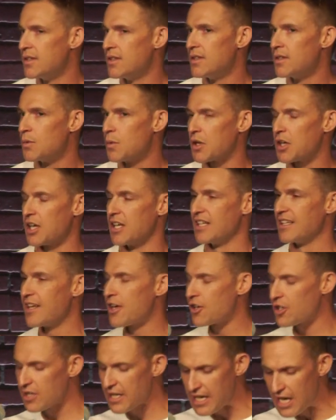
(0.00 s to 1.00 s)
We're going to
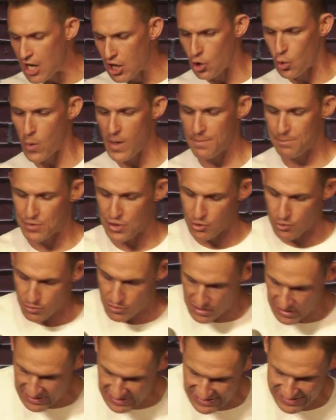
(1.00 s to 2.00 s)
literally equip you
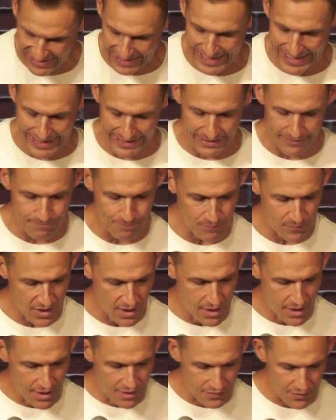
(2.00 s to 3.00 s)
to sling
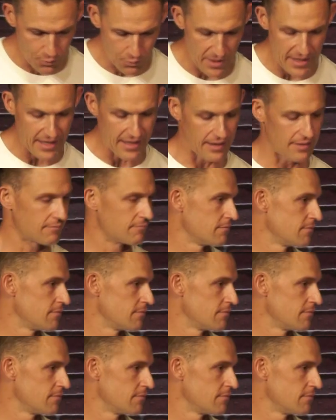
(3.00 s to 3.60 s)
the ring.